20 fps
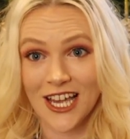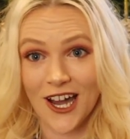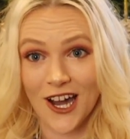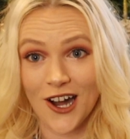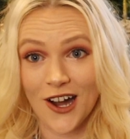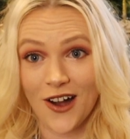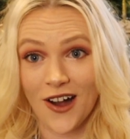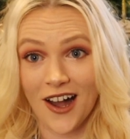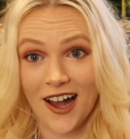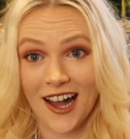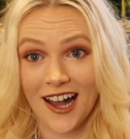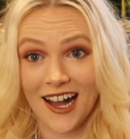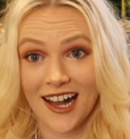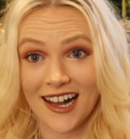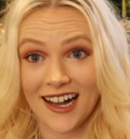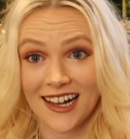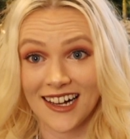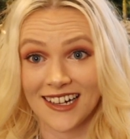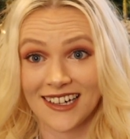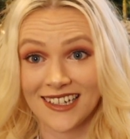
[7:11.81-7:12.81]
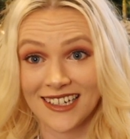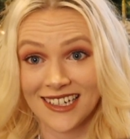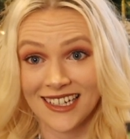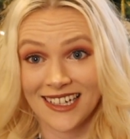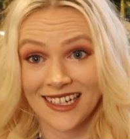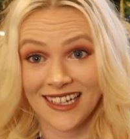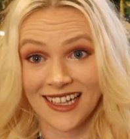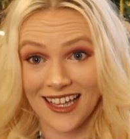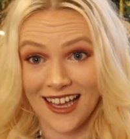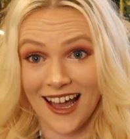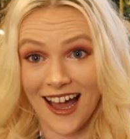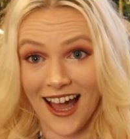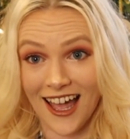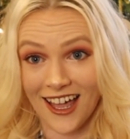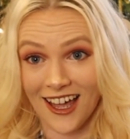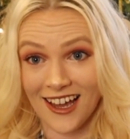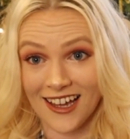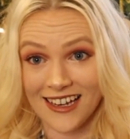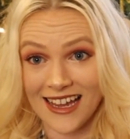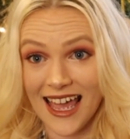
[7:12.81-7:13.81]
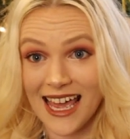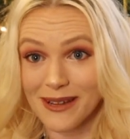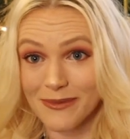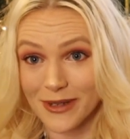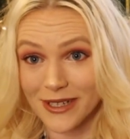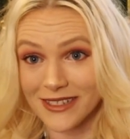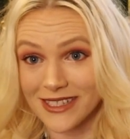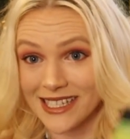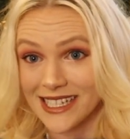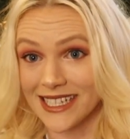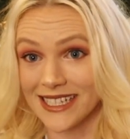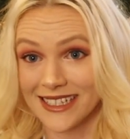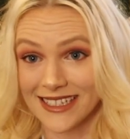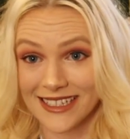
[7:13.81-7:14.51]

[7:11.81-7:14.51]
uh, I got edibles